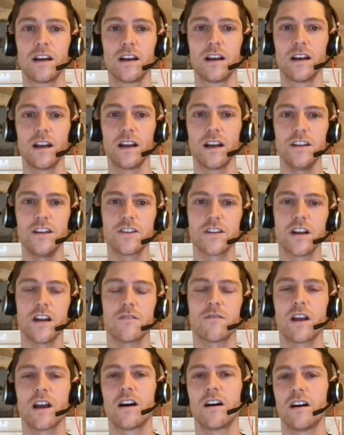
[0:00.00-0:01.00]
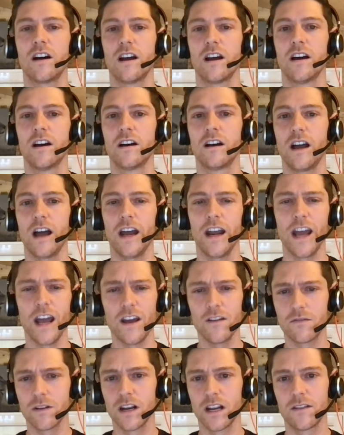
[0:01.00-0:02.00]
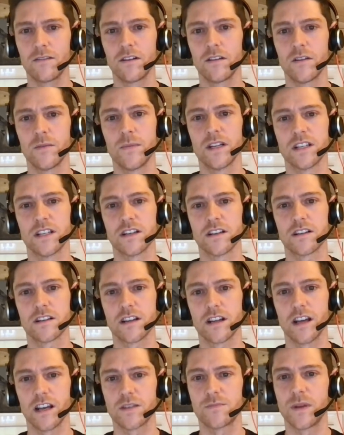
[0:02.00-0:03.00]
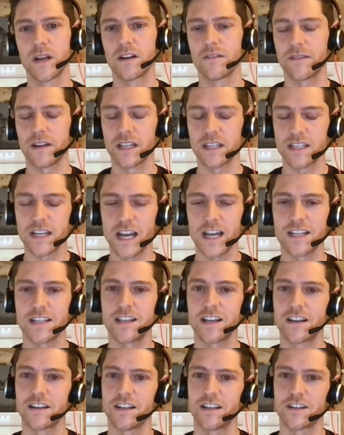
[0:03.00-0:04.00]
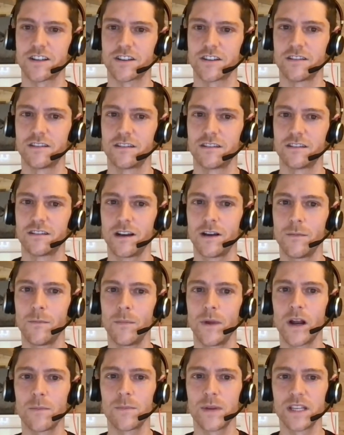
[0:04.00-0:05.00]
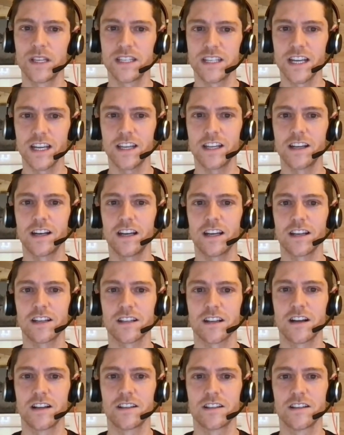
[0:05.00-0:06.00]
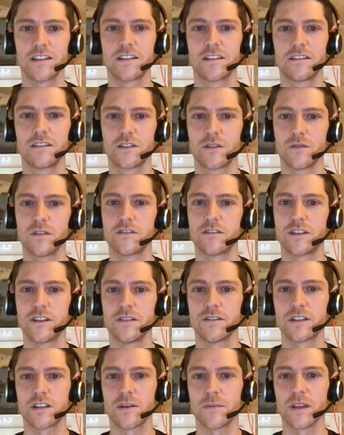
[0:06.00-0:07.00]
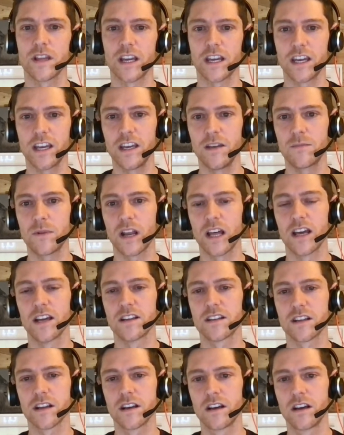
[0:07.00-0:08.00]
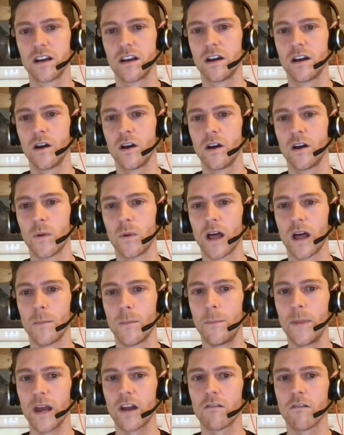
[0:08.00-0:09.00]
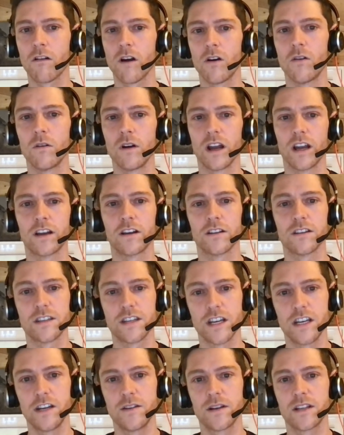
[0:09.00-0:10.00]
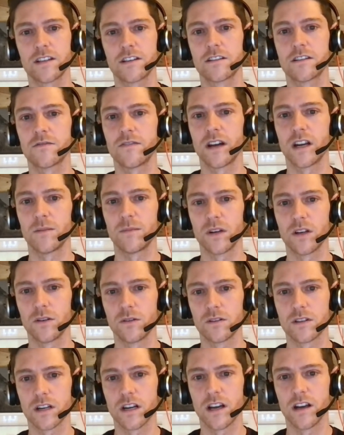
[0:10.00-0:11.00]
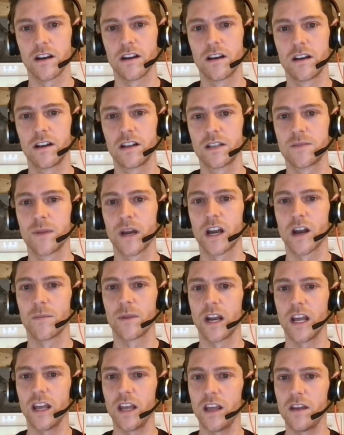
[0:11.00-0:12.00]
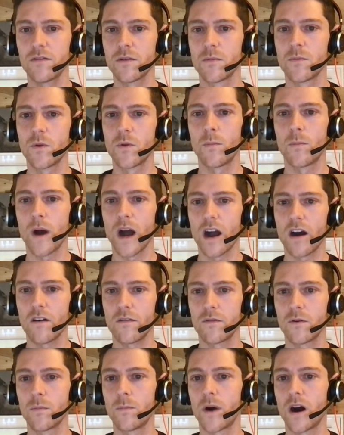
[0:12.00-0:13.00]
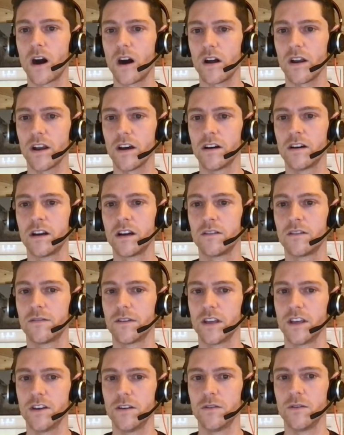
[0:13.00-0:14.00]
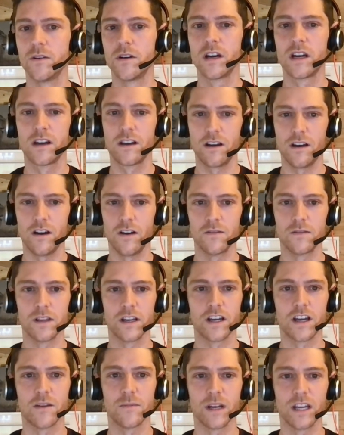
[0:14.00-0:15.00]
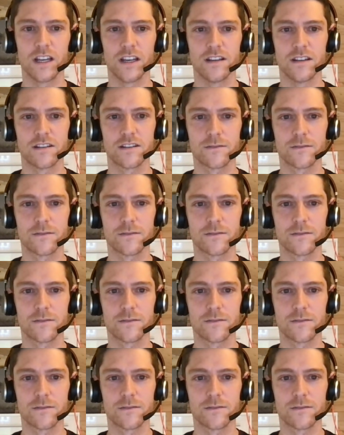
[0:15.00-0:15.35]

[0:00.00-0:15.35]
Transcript: Each and every hire at every level of the business has been a fantastic addition, but I'm particularly excited to introduce some of the key players who will play a big role in continuing to develop Loyalty Line to become an even more powerful partner for you over the coming years.